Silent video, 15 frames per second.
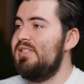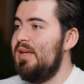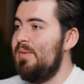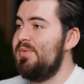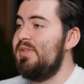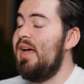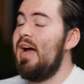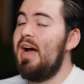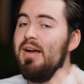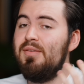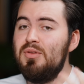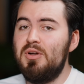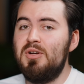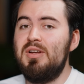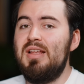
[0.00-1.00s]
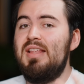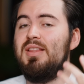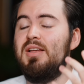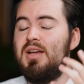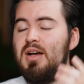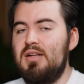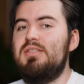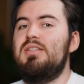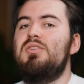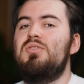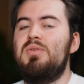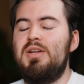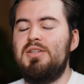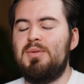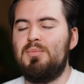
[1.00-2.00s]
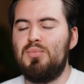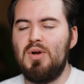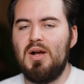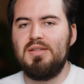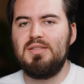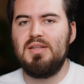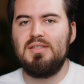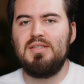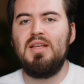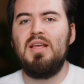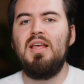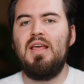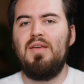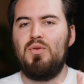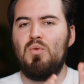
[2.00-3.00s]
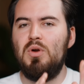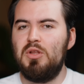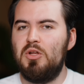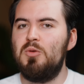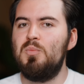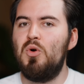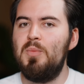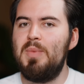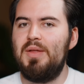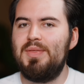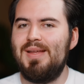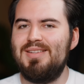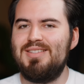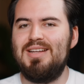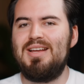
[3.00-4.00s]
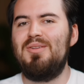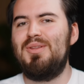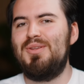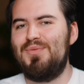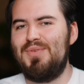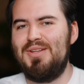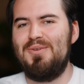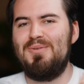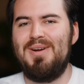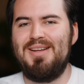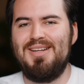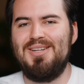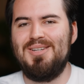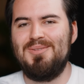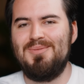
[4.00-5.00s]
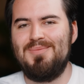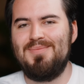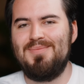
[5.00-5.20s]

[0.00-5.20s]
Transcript: tips that I've learned in the content creation process. If you want to learn more about that, check out this video right here.